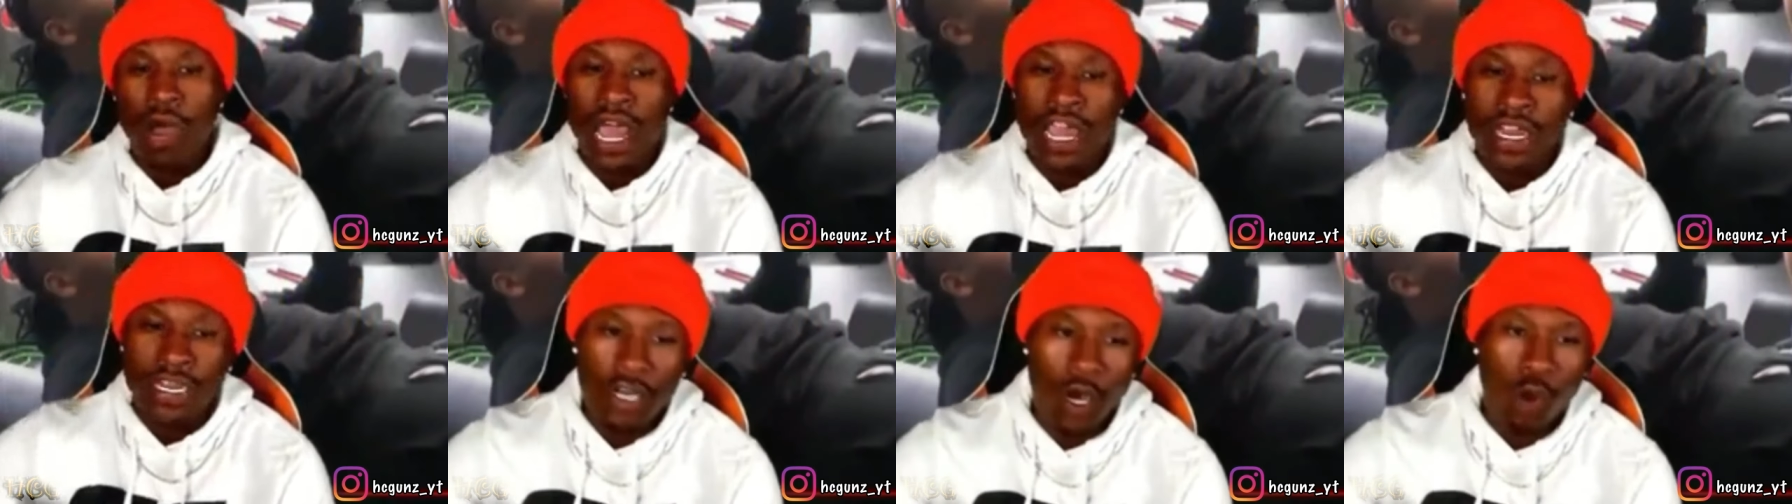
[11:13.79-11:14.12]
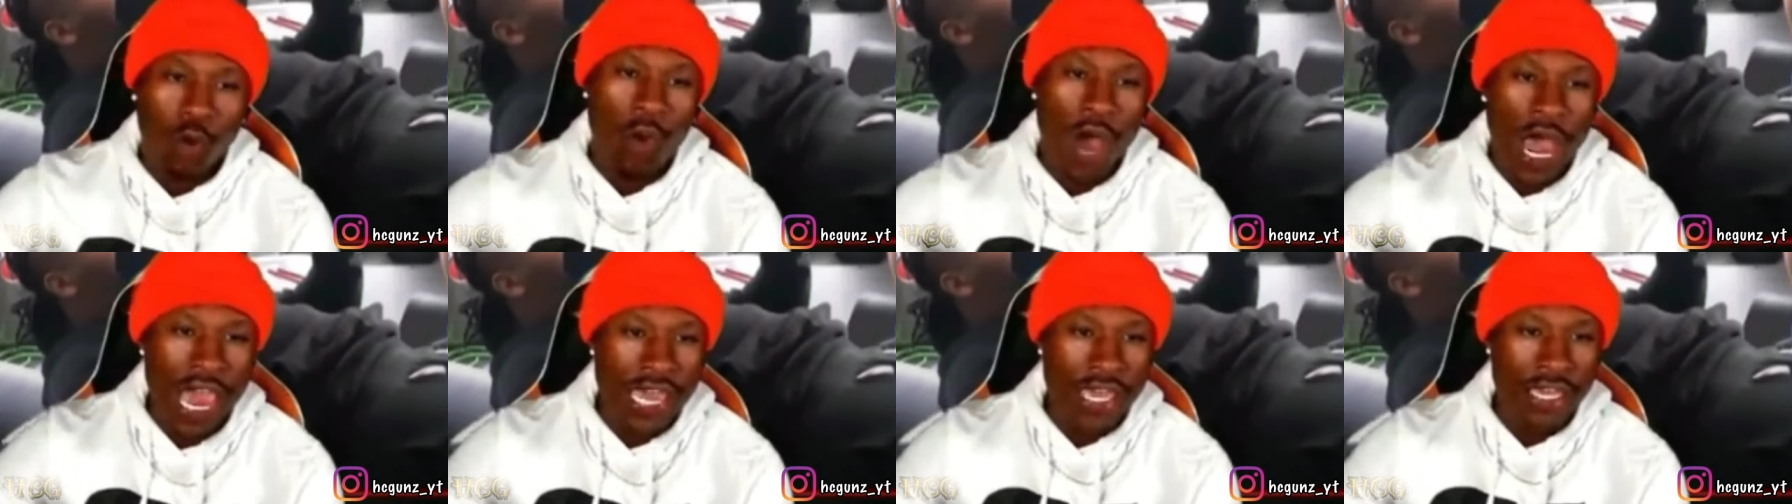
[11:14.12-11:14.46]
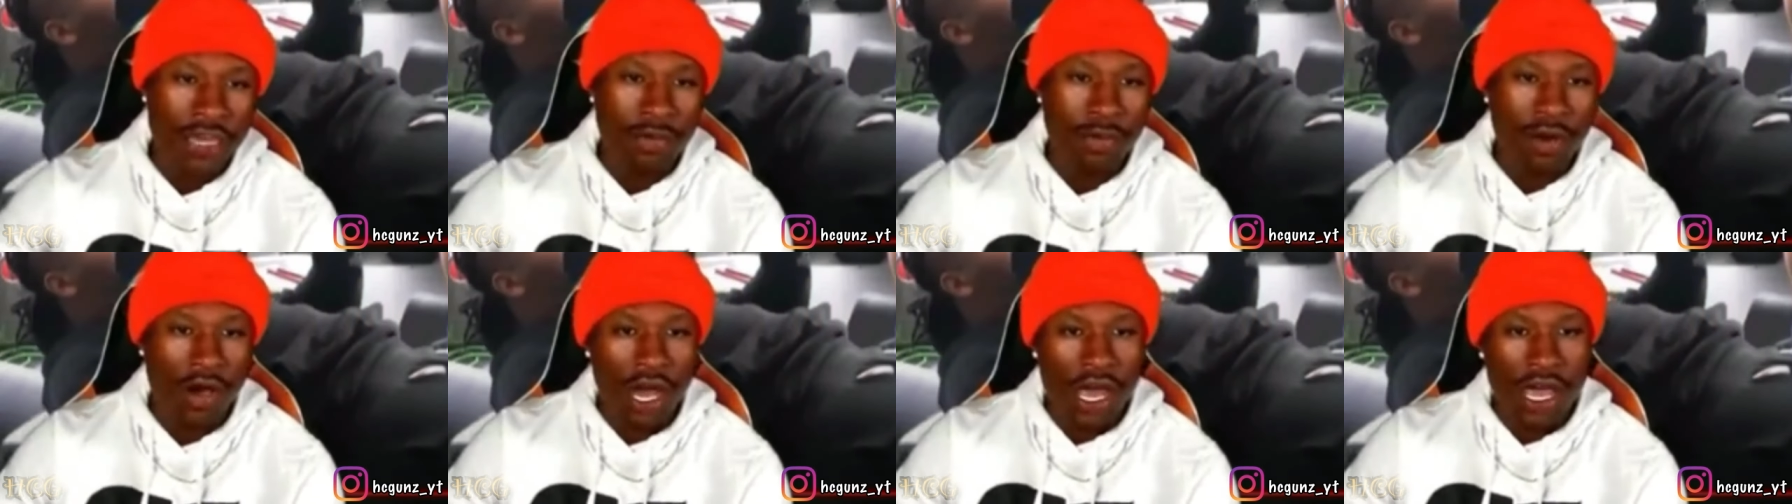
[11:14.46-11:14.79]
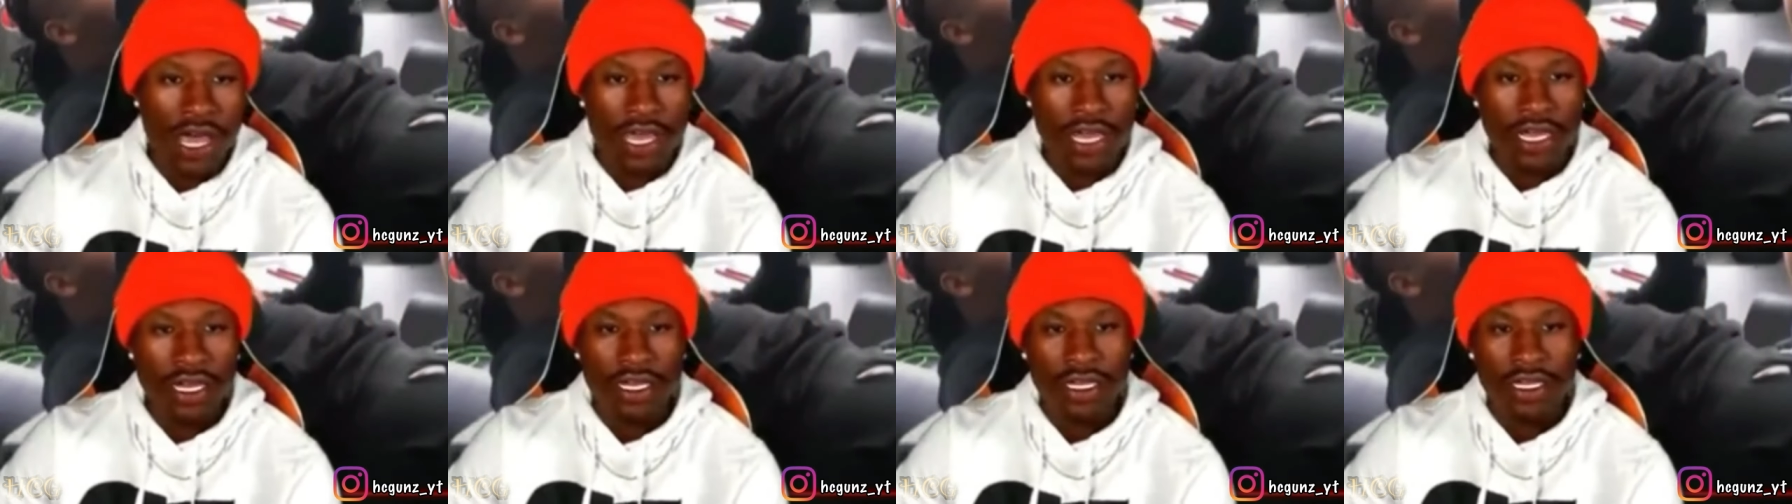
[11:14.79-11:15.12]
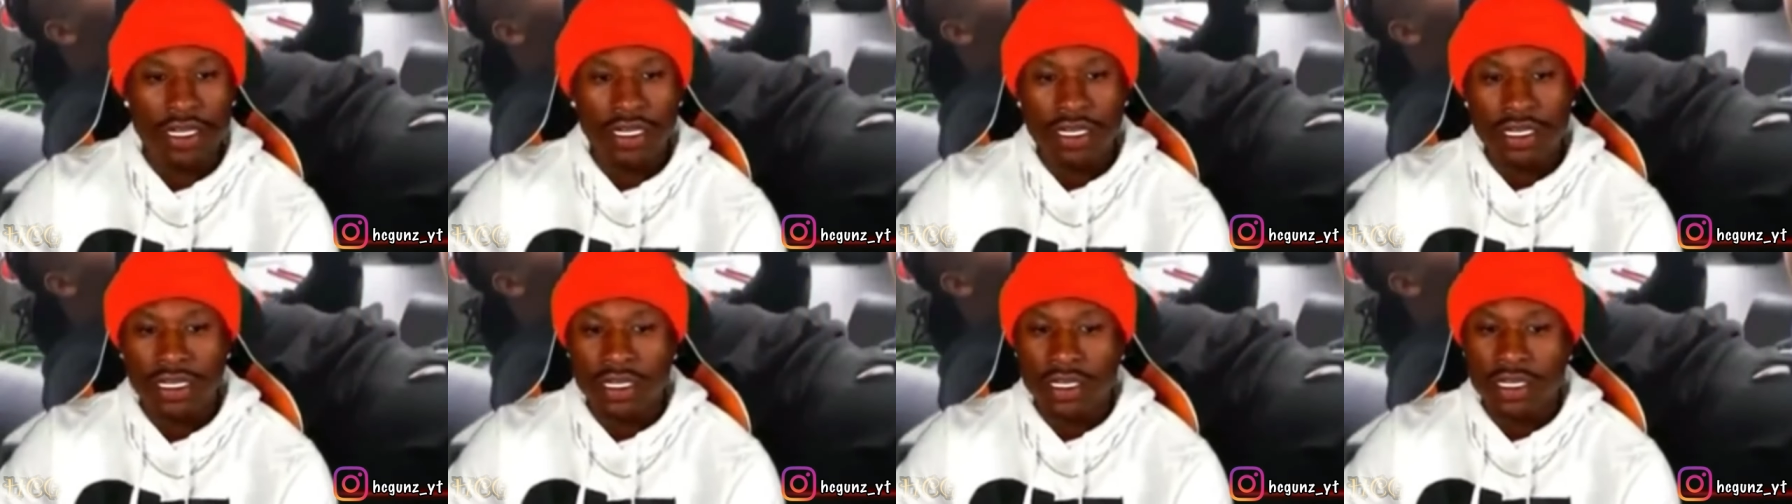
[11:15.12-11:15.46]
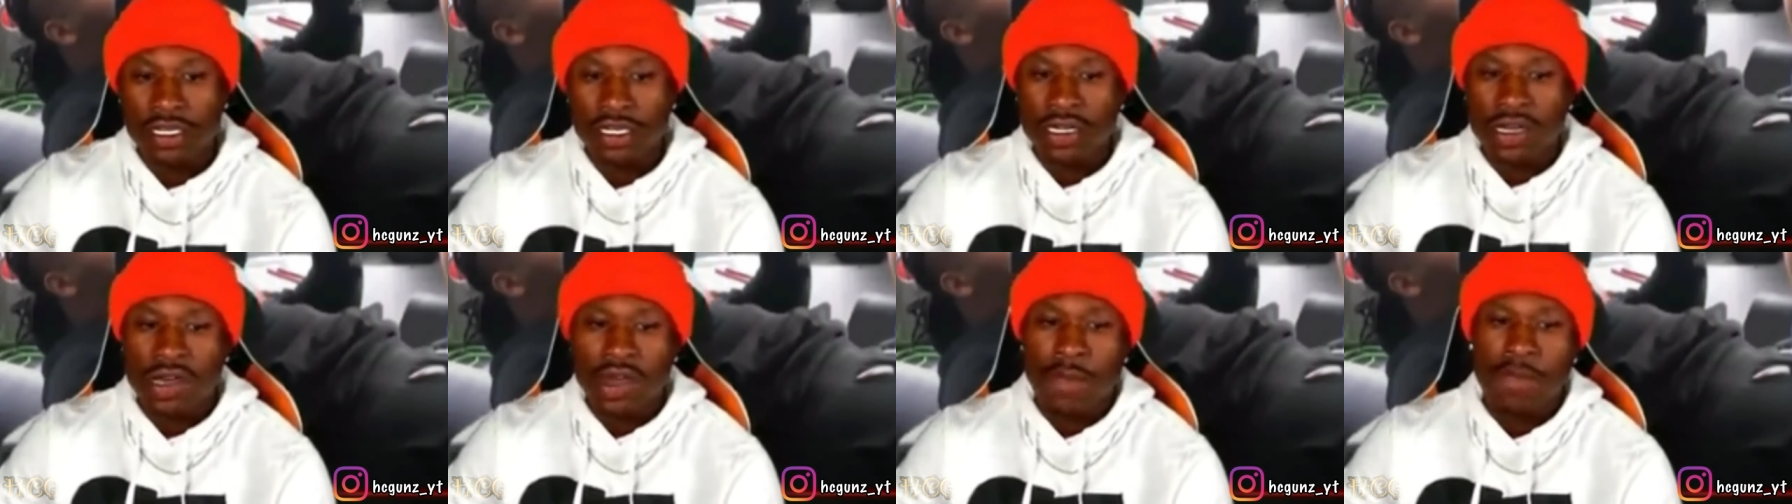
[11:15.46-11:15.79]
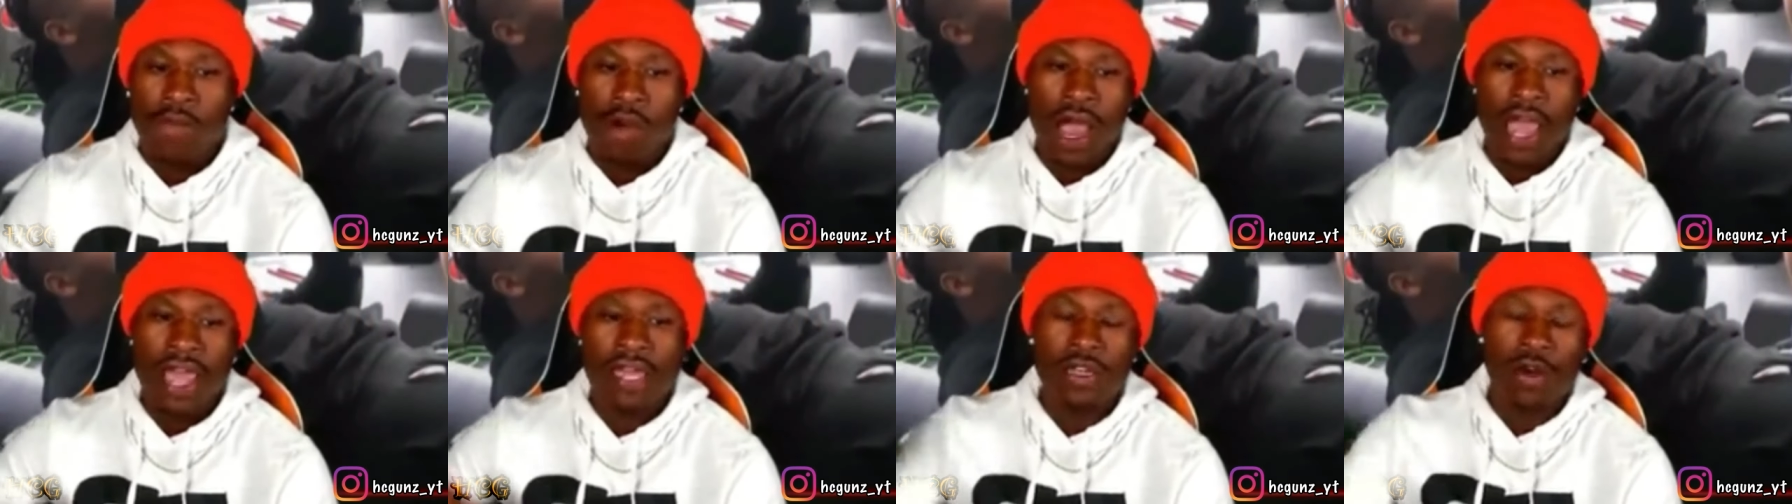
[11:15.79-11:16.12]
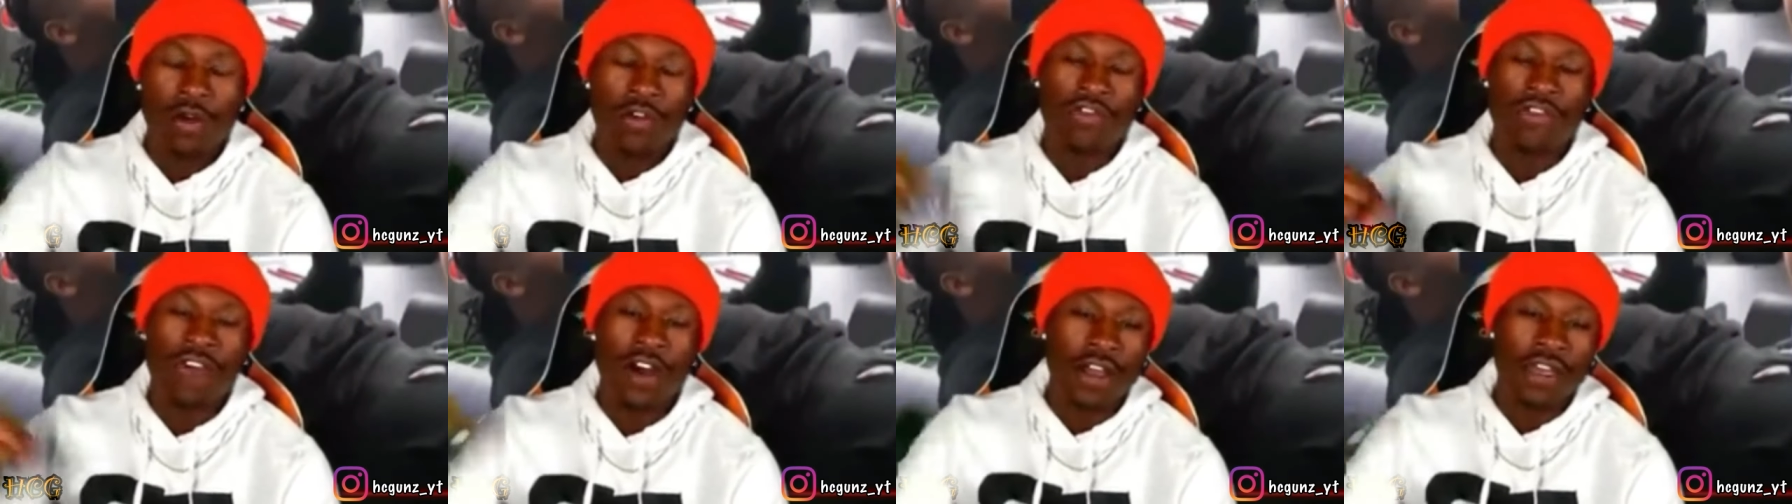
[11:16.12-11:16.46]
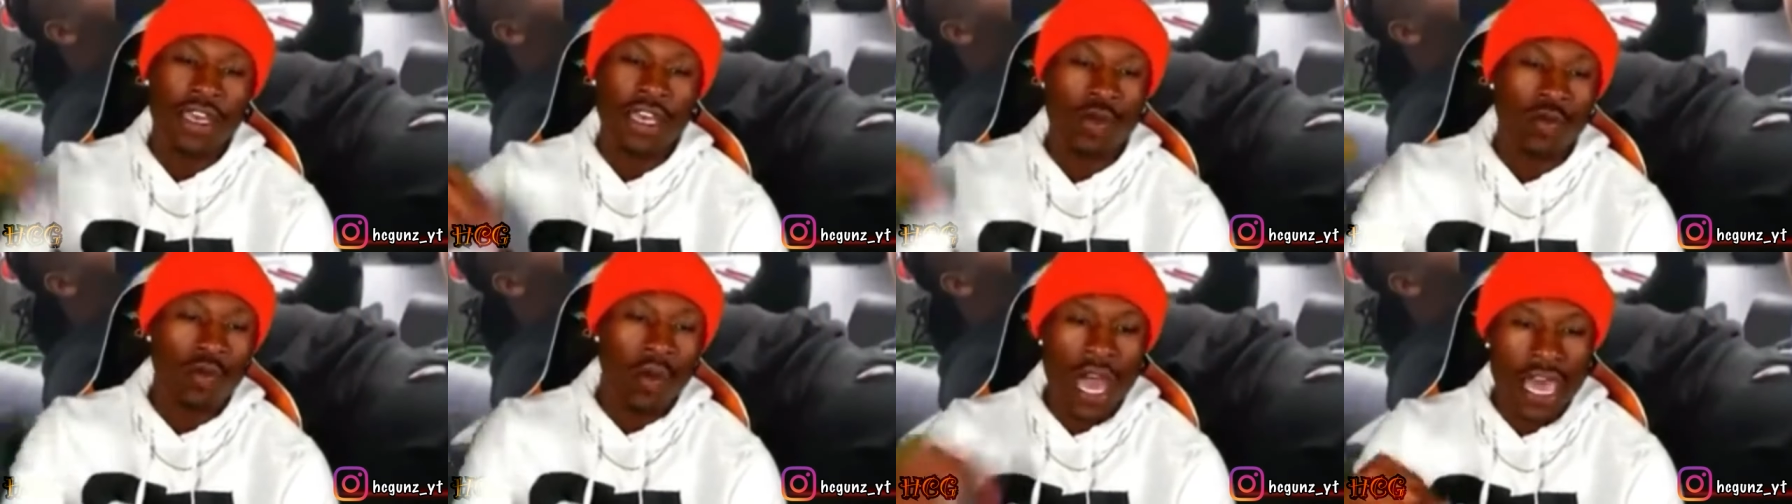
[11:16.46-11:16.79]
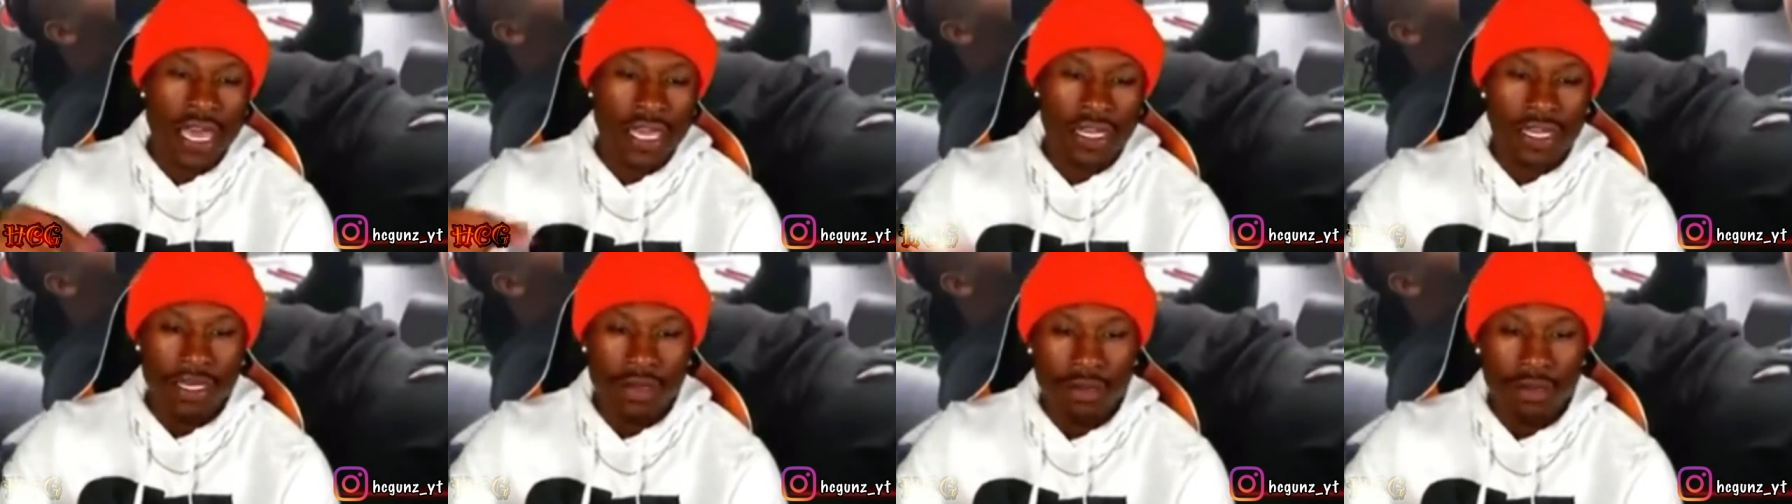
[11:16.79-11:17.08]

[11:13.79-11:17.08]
ain't no way, boy. Boy, ain't no fucking way,